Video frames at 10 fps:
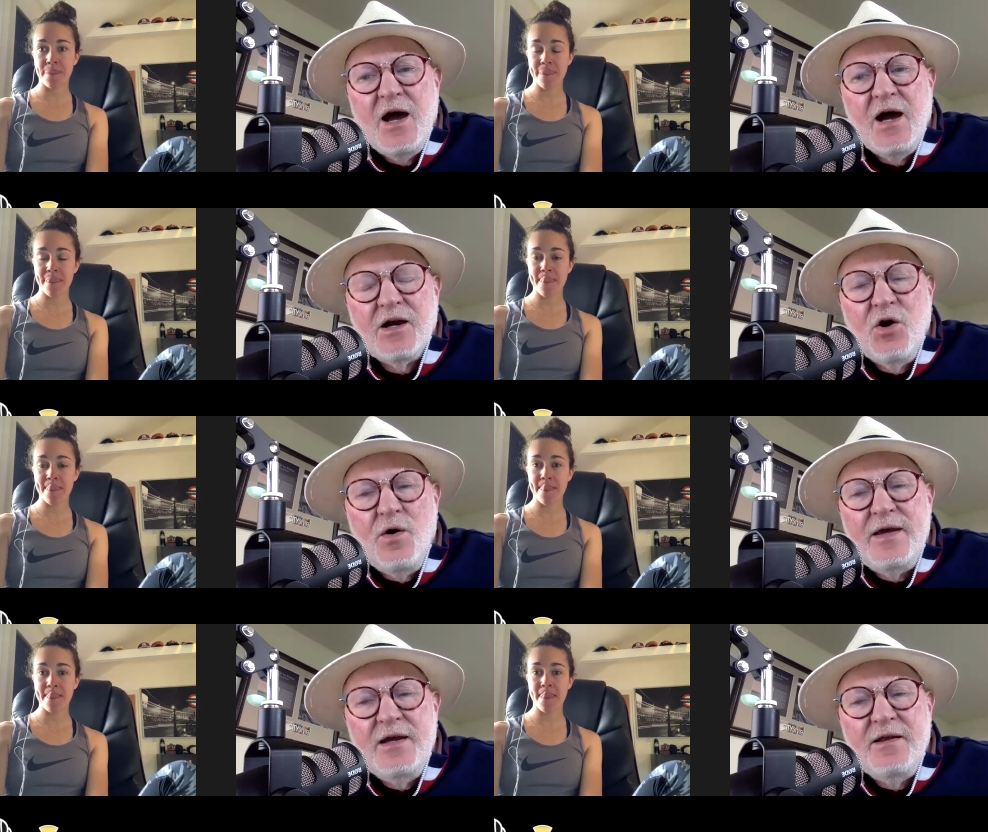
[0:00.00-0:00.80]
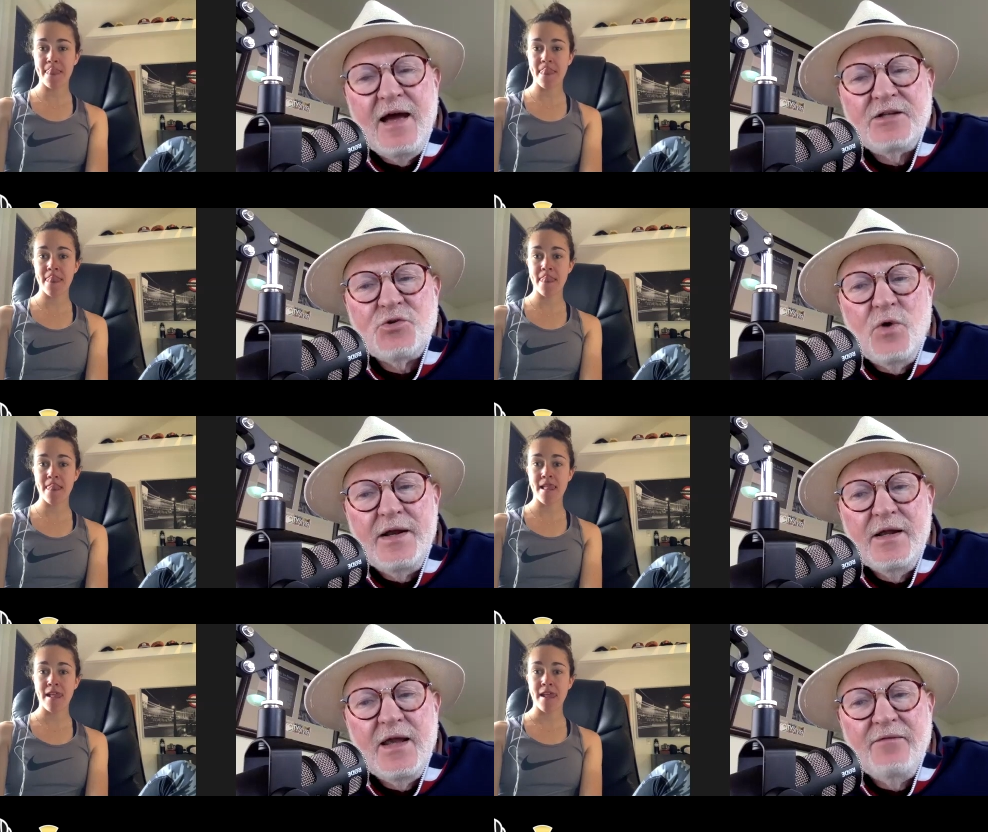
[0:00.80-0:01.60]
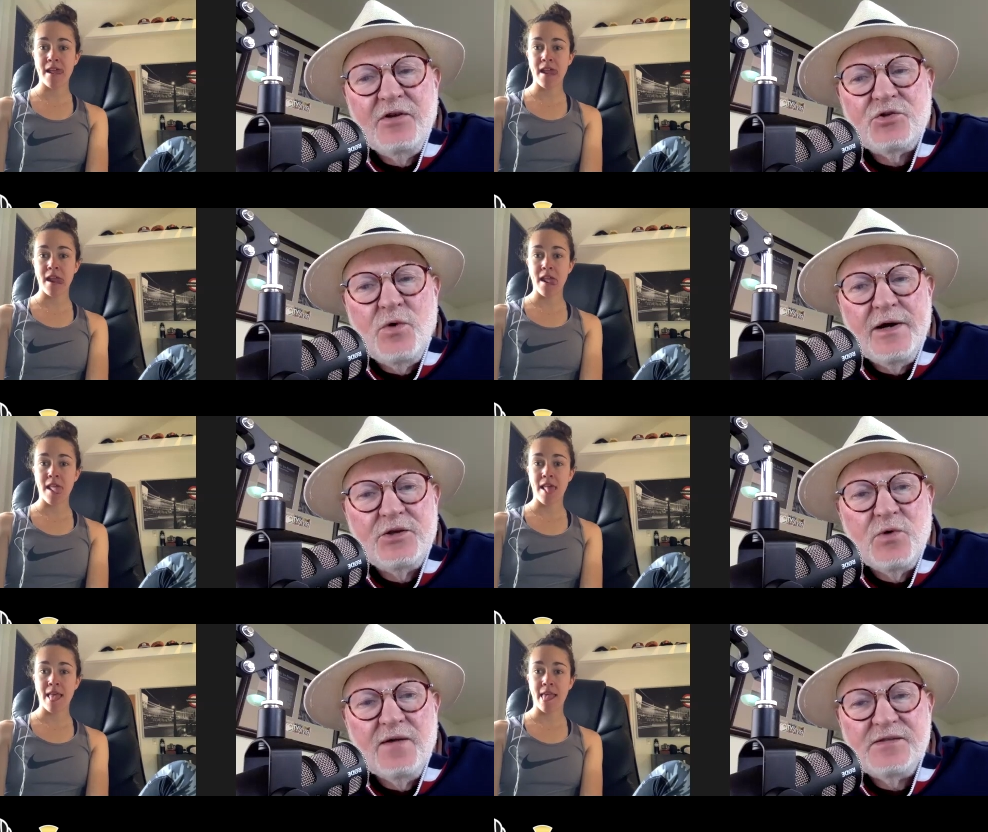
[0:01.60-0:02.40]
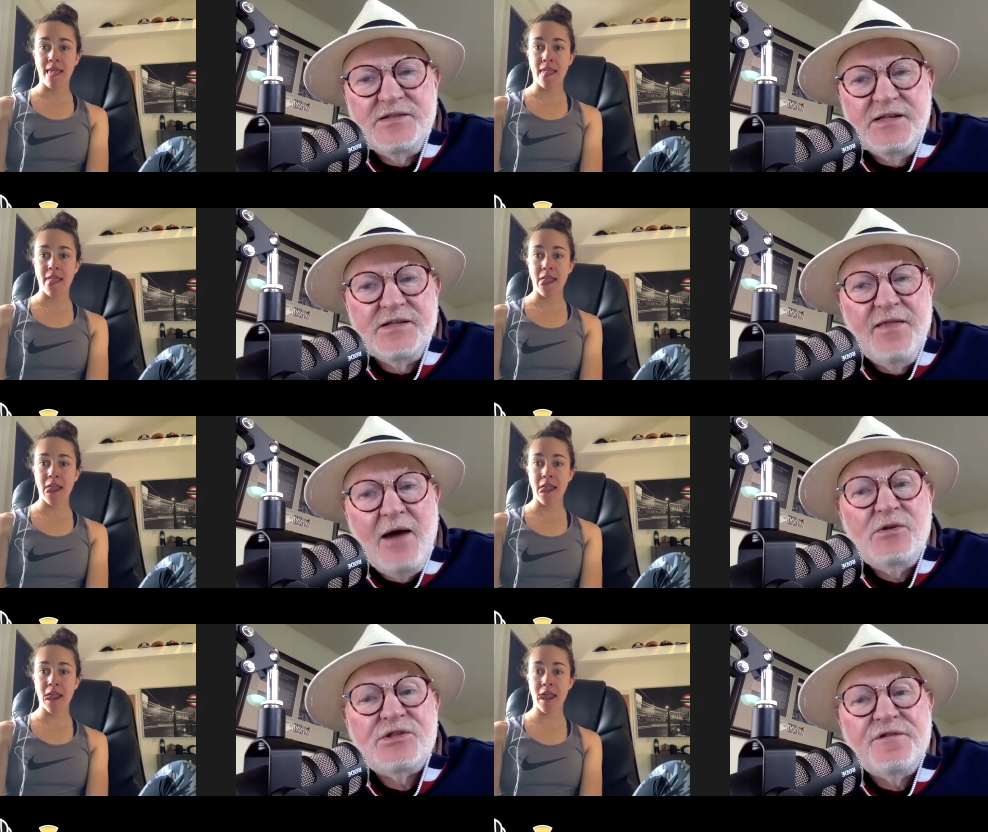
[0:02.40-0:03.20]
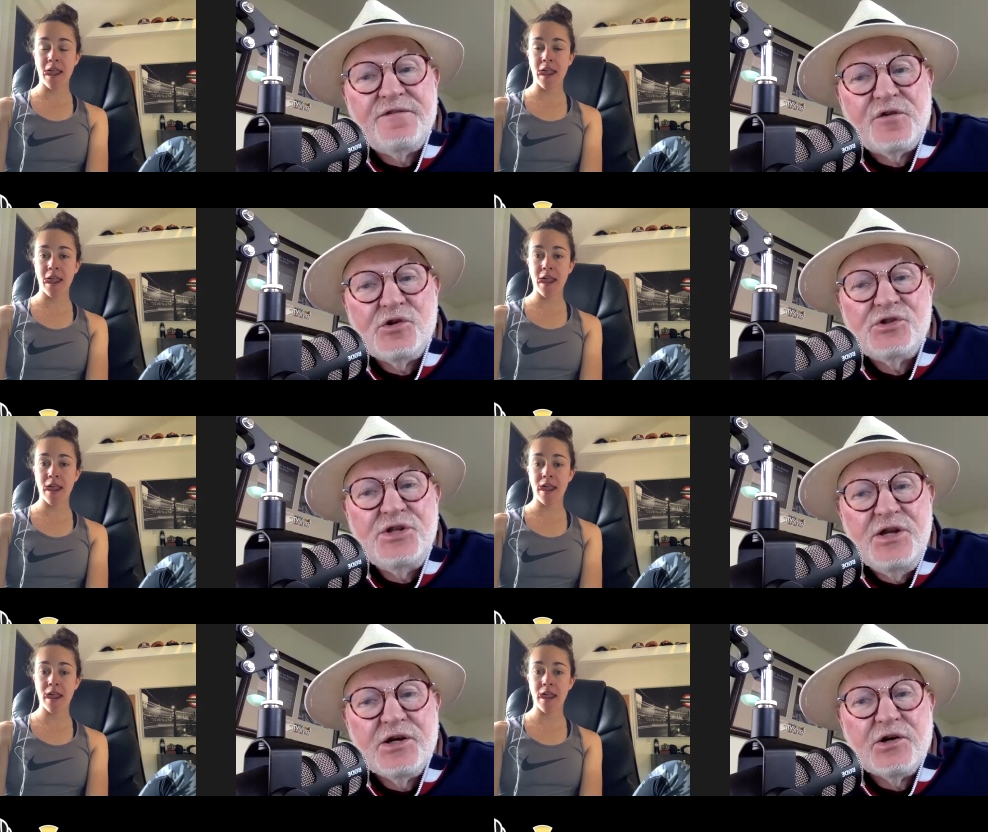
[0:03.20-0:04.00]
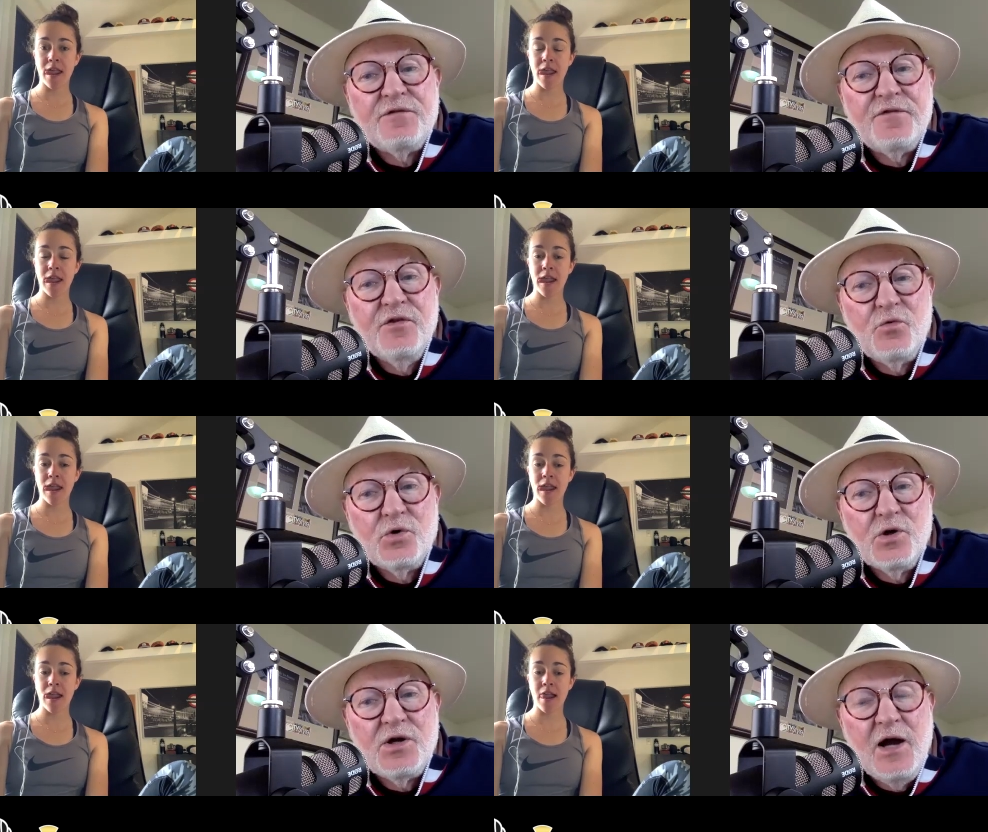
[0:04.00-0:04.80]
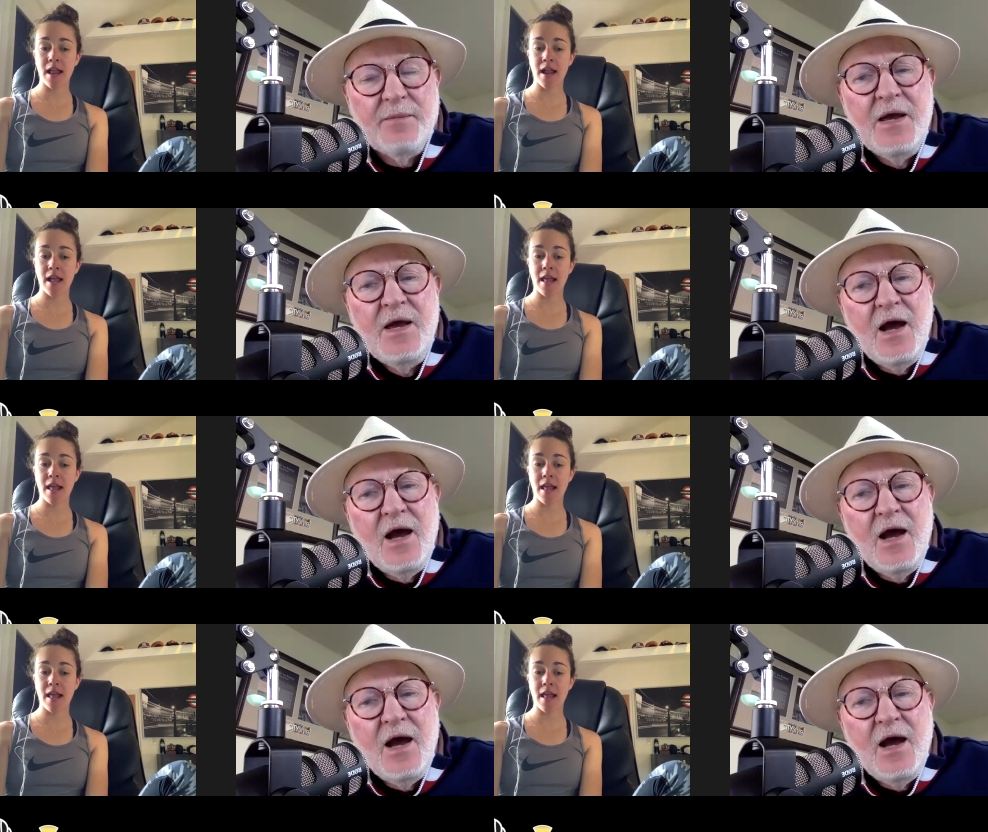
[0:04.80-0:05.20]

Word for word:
Speaker 1: Uh, going into that 2011 2012 season, that was the first year for the World Cup.